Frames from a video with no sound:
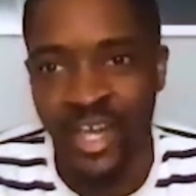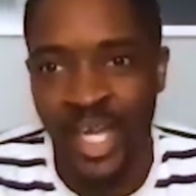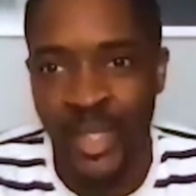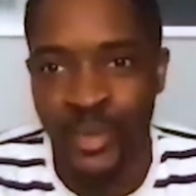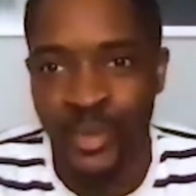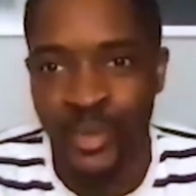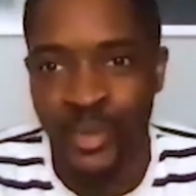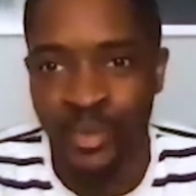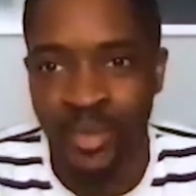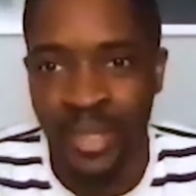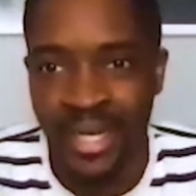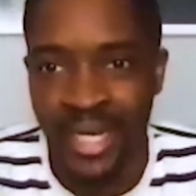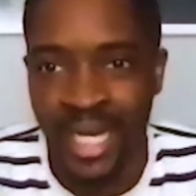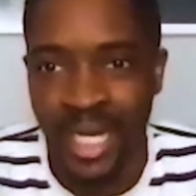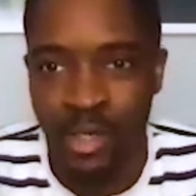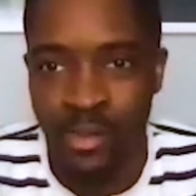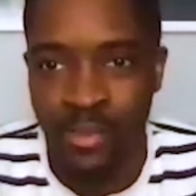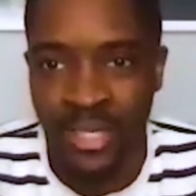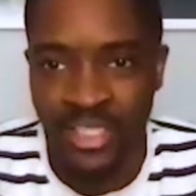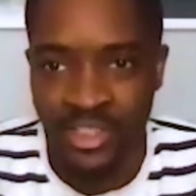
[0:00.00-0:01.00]
denial
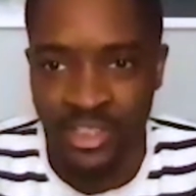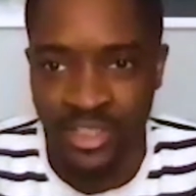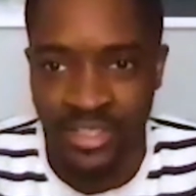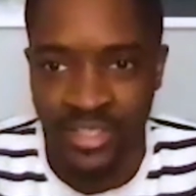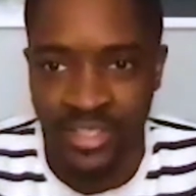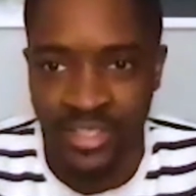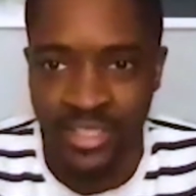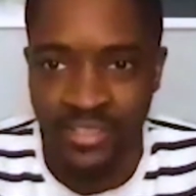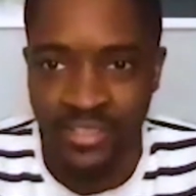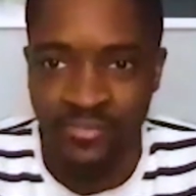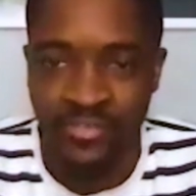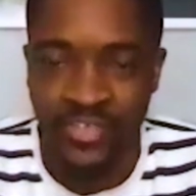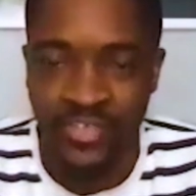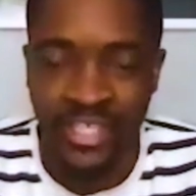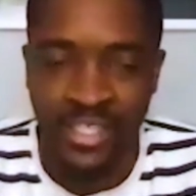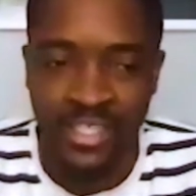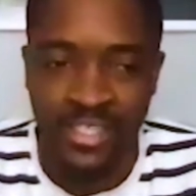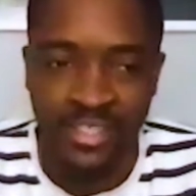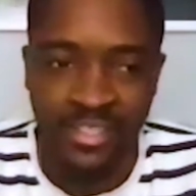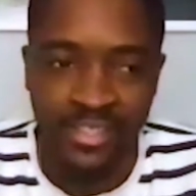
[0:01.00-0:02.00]
about how I'm actually
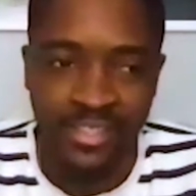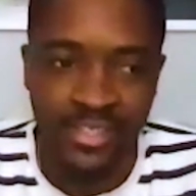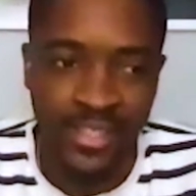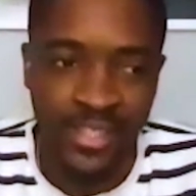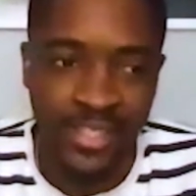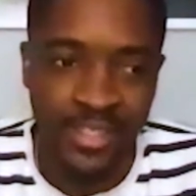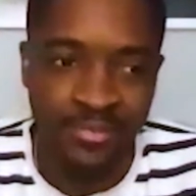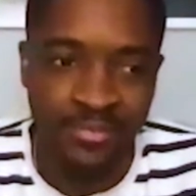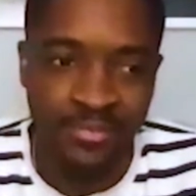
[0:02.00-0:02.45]
feeling.